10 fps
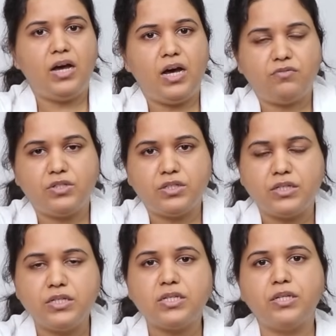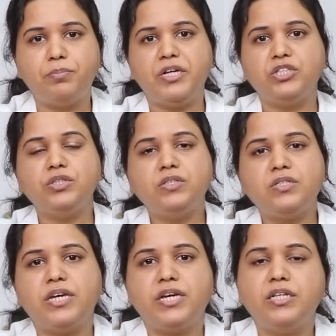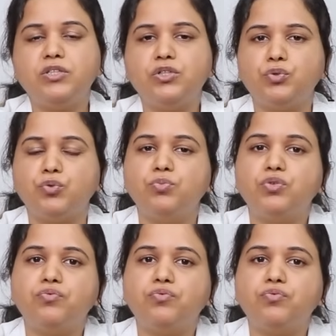After this, the patient is taken in the room